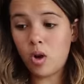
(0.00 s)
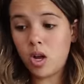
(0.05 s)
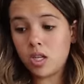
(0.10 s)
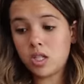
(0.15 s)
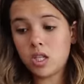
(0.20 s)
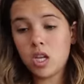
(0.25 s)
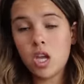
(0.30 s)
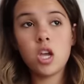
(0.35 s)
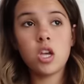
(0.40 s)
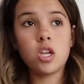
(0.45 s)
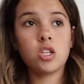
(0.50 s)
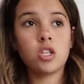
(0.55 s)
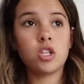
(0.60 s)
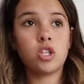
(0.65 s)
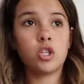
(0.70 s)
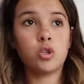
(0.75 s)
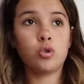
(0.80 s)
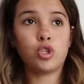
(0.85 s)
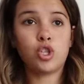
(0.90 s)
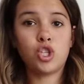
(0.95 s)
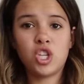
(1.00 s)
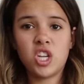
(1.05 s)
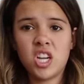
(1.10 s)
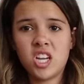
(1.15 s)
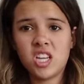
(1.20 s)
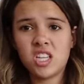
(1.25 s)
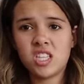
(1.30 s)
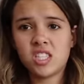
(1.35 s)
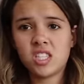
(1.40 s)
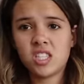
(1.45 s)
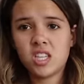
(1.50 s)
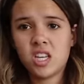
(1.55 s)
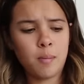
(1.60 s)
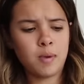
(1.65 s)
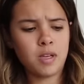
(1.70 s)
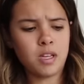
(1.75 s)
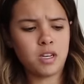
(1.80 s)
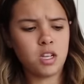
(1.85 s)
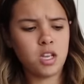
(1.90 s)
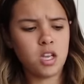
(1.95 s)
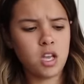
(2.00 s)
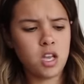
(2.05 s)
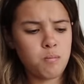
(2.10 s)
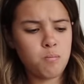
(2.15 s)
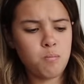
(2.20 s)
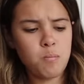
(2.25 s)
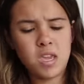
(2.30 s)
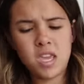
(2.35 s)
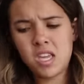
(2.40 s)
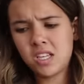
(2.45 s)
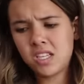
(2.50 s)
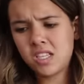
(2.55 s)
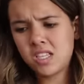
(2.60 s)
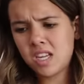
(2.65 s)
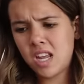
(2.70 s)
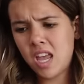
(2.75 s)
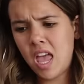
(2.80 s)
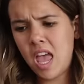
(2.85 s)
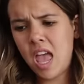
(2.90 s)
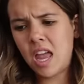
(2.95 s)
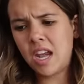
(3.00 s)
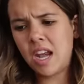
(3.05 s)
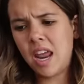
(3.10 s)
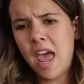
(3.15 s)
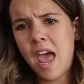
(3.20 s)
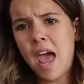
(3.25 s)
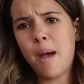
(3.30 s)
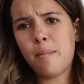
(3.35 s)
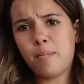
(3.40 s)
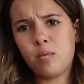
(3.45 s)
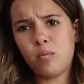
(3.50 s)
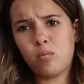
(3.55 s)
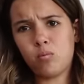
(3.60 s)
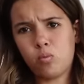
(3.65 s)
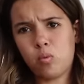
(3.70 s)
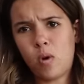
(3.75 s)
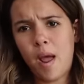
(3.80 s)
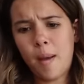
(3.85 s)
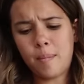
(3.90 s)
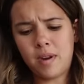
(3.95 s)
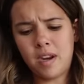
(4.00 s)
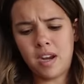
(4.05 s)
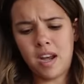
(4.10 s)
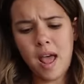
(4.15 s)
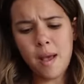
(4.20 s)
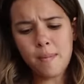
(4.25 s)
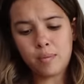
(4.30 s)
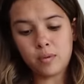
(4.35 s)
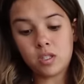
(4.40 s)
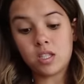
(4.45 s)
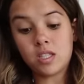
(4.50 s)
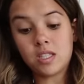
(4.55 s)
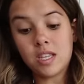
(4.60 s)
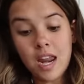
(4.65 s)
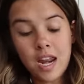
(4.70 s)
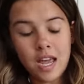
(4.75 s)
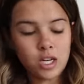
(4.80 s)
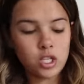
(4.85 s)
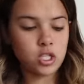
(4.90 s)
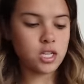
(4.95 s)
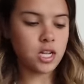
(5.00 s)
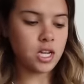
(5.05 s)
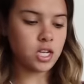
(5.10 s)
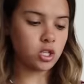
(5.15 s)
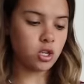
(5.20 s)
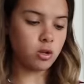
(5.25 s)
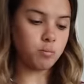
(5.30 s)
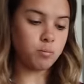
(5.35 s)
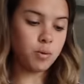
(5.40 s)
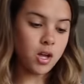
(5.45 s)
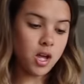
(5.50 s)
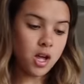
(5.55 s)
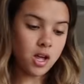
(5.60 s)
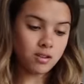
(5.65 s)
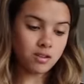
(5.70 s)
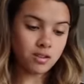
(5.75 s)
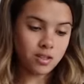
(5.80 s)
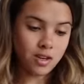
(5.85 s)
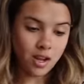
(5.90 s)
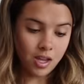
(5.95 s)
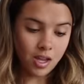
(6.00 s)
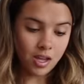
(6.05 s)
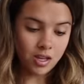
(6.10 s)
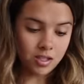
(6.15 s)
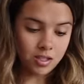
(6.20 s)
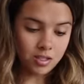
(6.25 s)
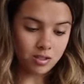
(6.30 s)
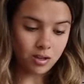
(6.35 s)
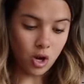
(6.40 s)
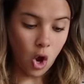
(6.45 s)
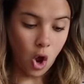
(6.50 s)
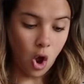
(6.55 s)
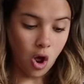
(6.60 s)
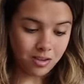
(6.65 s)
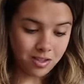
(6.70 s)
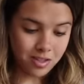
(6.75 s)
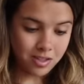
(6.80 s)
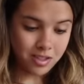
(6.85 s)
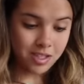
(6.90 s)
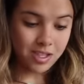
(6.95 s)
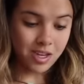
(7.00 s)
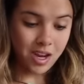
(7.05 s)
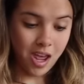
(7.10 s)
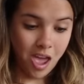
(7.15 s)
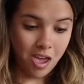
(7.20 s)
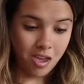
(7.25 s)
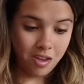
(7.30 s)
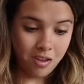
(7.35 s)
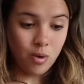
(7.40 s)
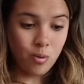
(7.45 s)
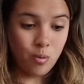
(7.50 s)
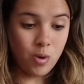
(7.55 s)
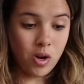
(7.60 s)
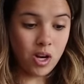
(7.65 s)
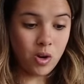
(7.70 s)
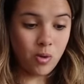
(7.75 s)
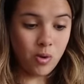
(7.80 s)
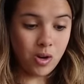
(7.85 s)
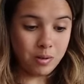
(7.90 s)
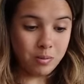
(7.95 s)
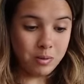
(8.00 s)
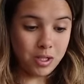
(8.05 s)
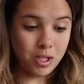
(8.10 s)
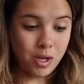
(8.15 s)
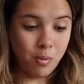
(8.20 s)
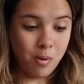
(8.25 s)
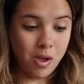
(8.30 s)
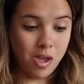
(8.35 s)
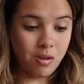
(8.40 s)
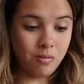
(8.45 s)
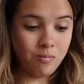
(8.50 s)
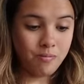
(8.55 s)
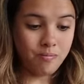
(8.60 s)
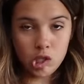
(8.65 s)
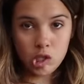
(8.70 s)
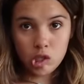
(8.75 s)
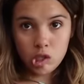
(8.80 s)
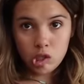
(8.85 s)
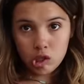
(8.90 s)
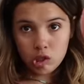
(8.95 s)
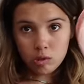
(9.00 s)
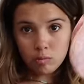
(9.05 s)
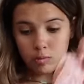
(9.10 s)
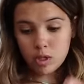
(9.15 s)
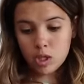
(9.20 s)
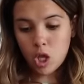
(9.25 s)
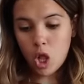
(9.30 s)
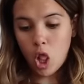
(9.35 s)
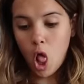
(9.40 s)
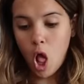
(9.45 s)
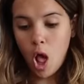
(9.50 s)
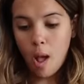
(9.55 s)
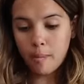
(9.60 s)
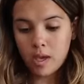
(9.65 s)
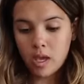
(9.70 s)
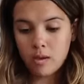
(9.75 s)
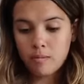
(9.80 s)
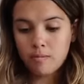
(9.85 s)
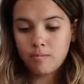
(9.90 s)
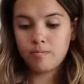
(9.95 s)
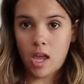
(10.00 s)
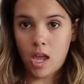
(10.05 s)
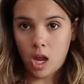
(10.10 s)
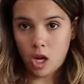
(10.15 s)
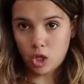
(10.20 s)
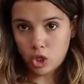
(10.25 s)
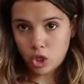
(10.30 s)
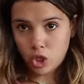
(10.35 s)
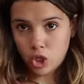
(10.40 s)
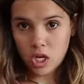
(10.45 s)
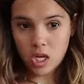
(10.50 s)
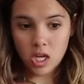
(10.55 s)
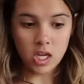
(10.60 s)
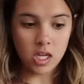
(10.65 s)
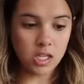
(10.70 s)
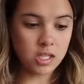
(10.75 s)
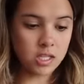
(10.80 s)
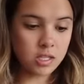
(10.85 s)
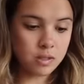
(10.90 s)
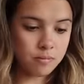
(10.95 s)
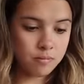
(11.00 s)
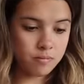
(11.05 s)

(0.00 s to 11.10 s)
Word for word: was to do cheese, I mean meat and wrap it in apples because that actually tastes good, but I guess not today. We're going to be doing some salami and cheese.